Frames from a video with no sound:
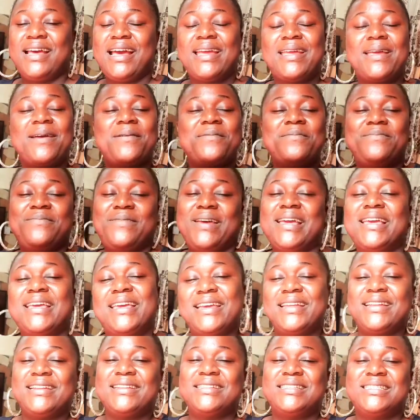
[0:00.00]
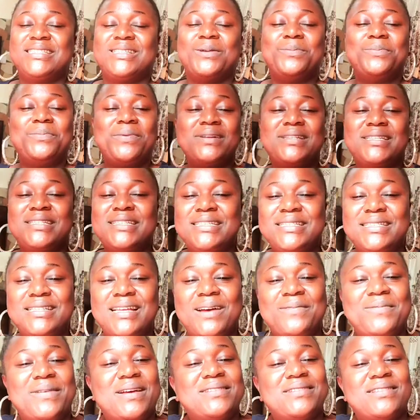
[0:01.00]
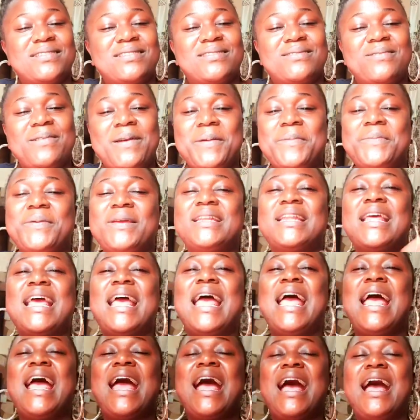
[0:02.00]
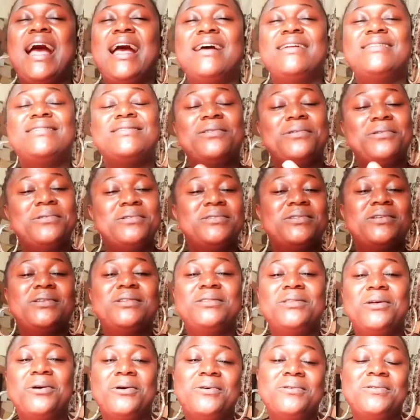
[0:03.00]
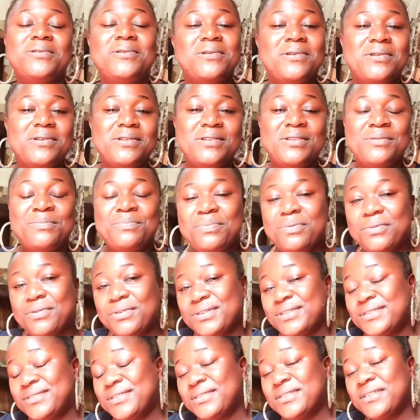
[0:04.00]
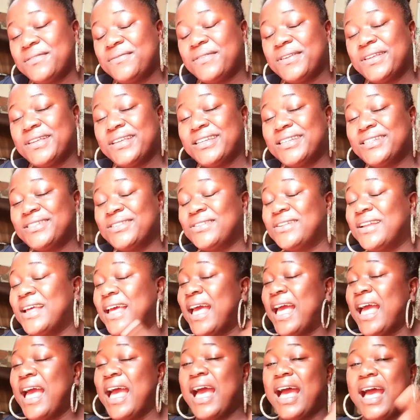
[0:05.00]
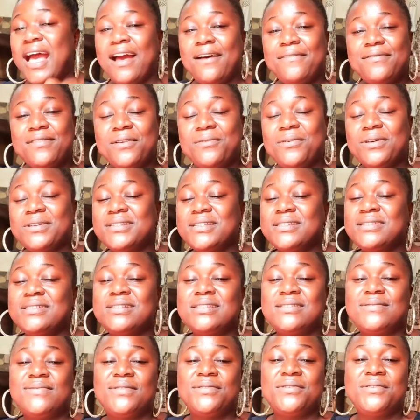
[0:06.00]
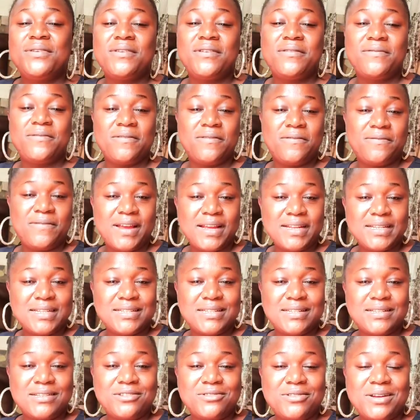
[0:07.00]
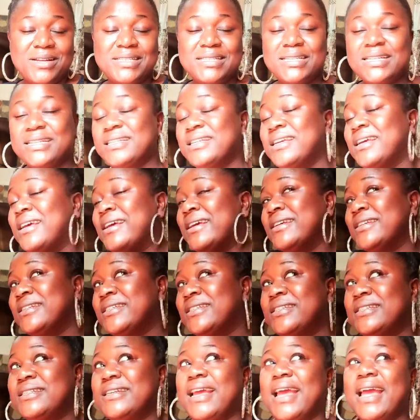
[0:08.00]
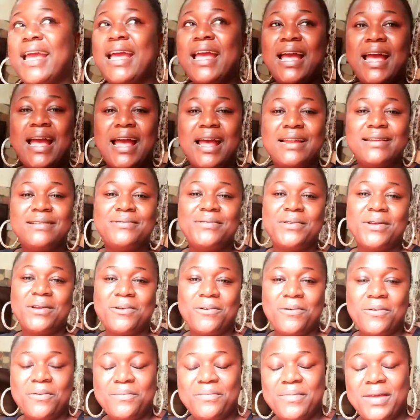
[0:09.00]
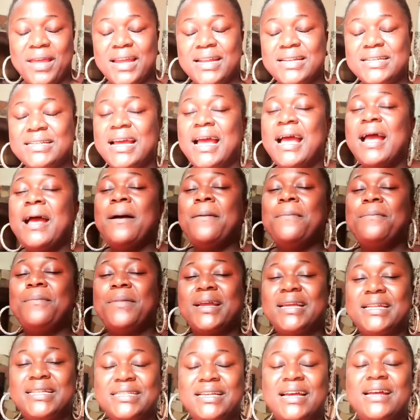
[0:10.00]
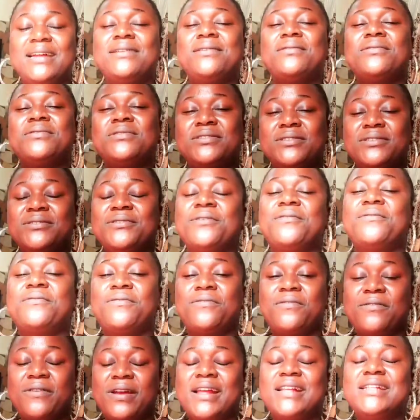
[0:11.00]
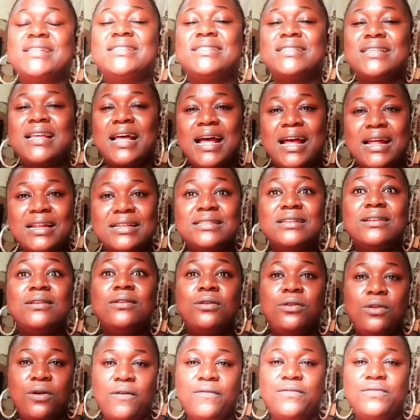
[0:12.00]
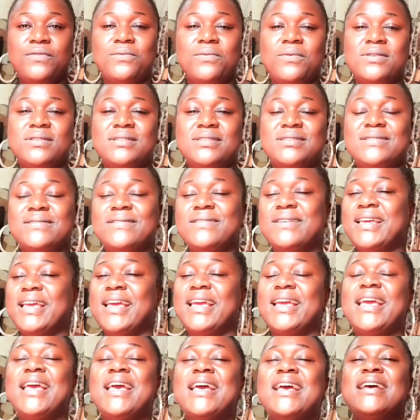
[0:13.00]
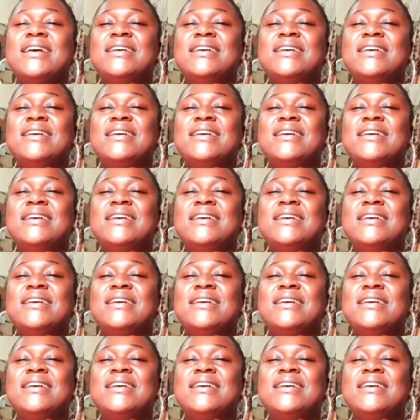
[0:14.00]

I am begging, support this girl by subscribing and also turn on the post notification. After watching this video, if you find it interesting, share and recommend my channel to your friends and loved ones. Okay,